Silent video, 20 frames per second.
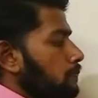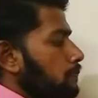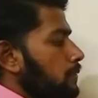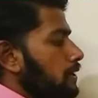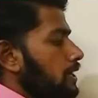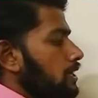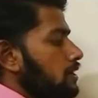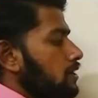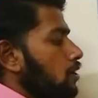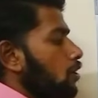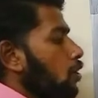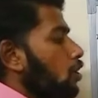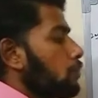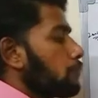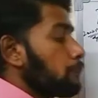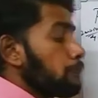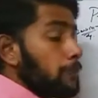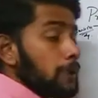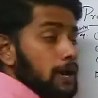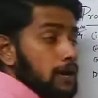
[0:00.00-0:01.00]
pi, or
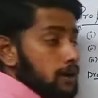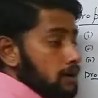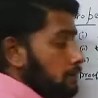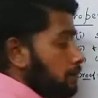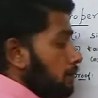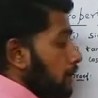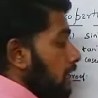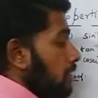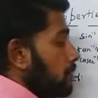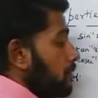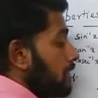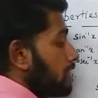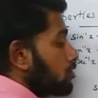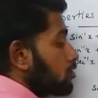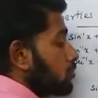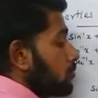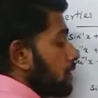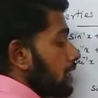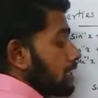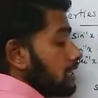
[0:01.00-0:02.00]
pi by
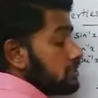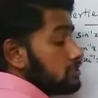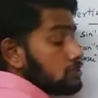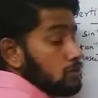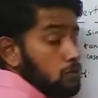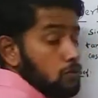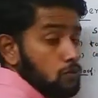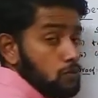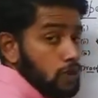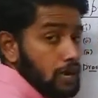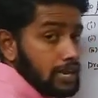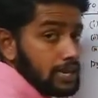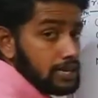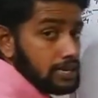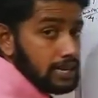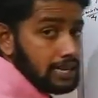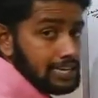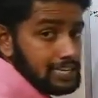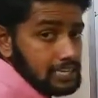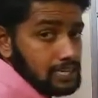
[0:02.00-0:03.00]
2 minus y,
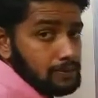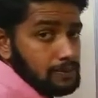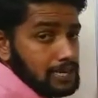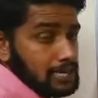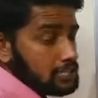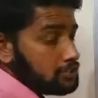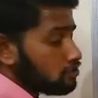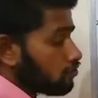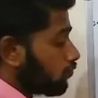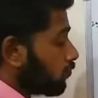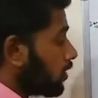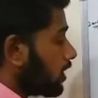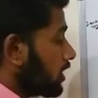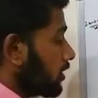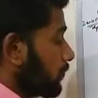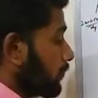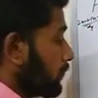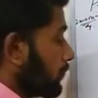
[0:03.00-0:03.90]
90 minus y.